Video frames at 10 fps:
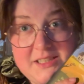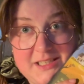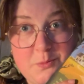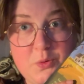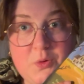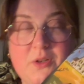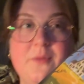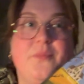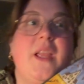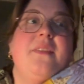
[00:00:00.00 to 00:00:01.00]
this book.
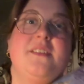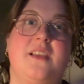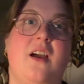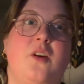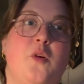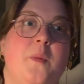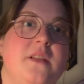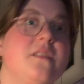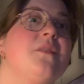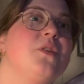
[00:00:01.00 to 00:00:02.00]
And there's a cut going
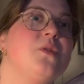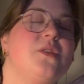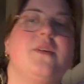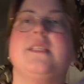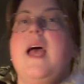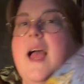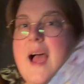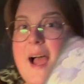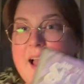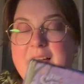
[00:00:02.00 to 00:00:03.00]
past God
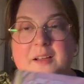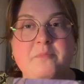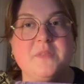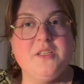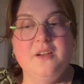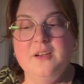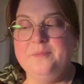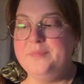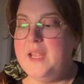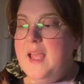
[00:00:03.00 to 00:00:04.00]
Um, so,
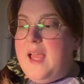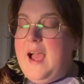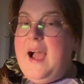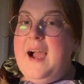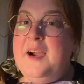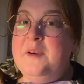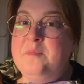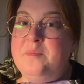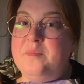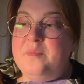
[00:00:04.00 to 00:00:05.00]

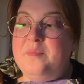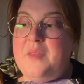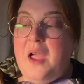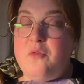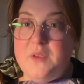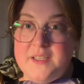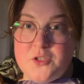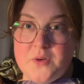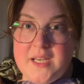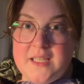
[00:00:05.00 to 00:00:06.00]
um, I finished
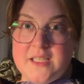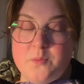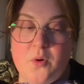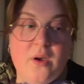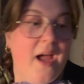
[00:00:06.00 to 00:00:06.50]
reading this book.